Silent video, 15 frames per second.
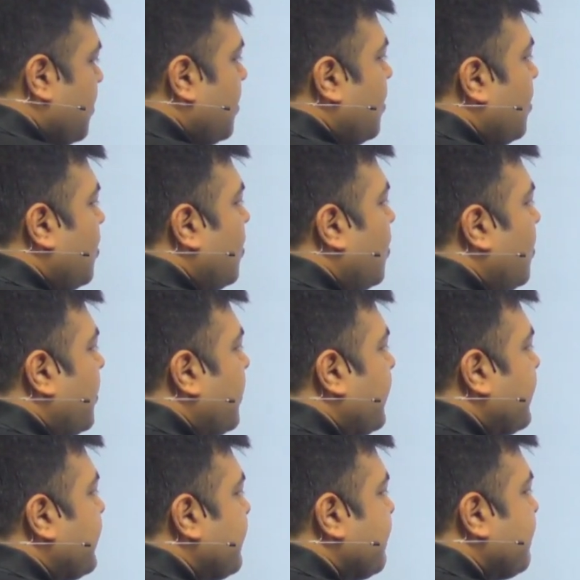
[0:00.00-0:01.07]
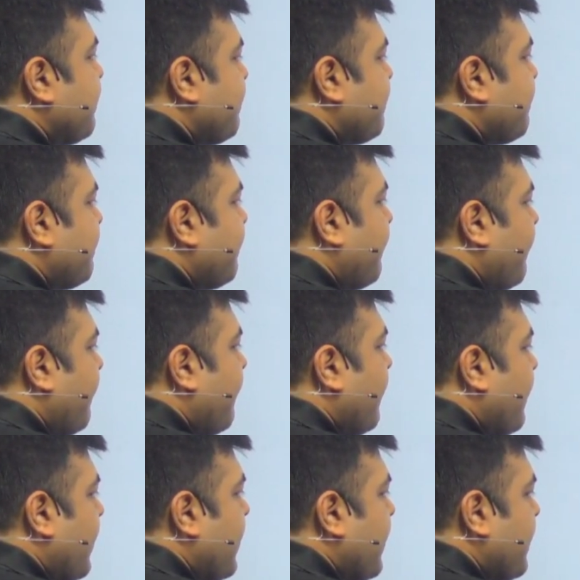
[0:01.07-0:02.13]

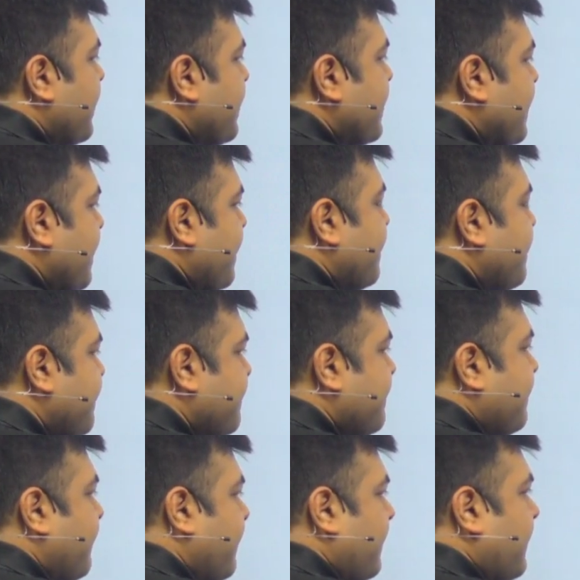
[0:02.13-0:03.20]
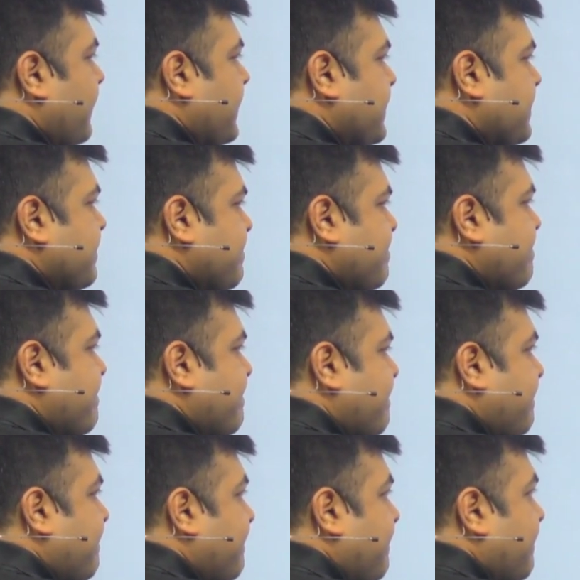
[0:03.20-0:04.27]

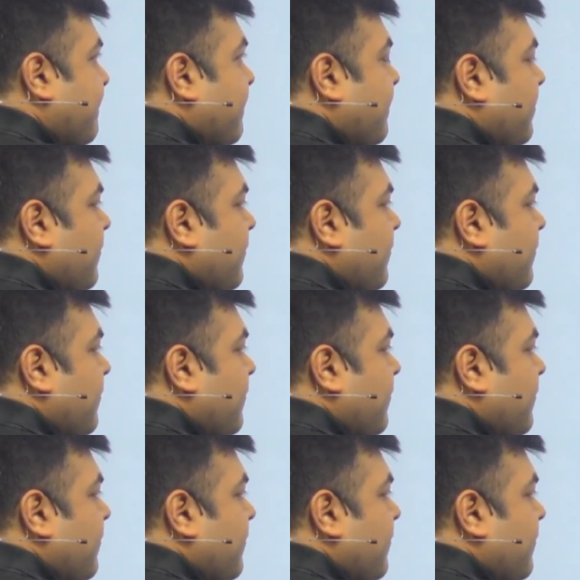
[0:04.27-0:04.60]
Nobody speaks.